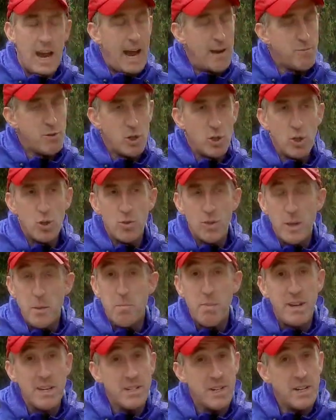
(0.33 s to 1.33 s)

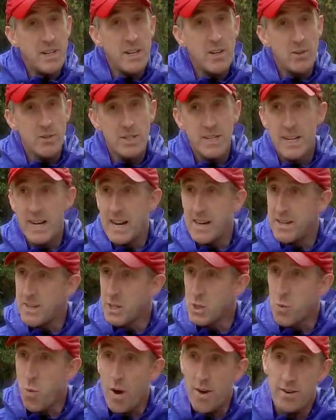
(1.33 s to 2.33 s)
Absolutely. Pins and needles tonight
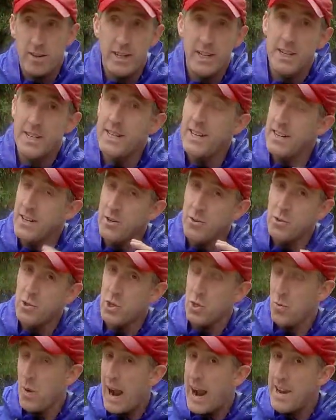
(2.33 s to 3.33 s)
as this water
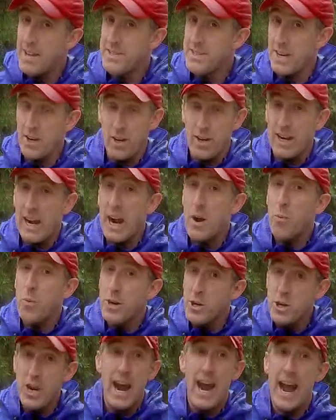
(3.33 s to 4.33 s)
continues to rise, Eric. I
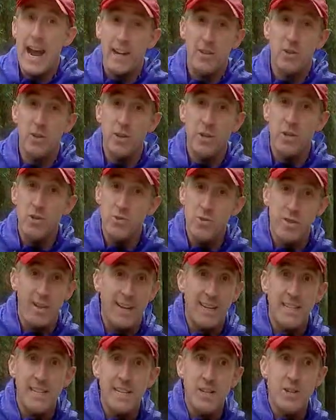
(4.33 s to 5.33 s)
wish I had good news
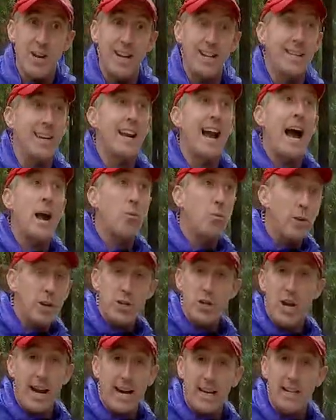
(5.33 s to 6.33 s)
like TJ did. I
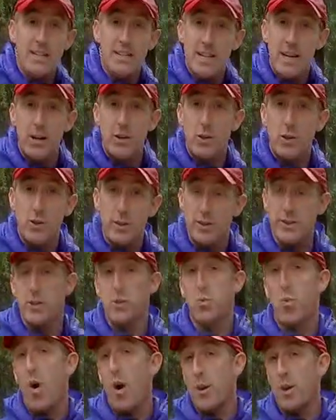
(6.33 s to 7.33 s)
wish I could tell you that
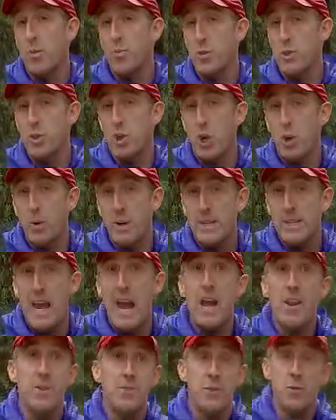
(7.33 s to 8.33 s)
this water was going
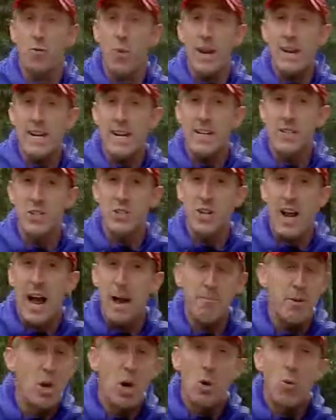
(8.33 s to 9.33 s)
down, that the rain had
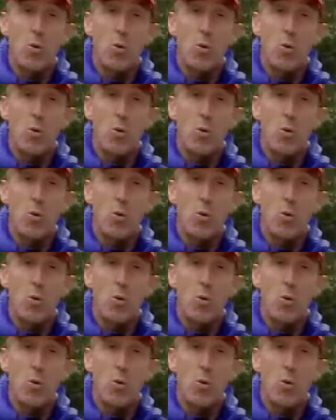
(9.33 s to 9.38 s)
stopped.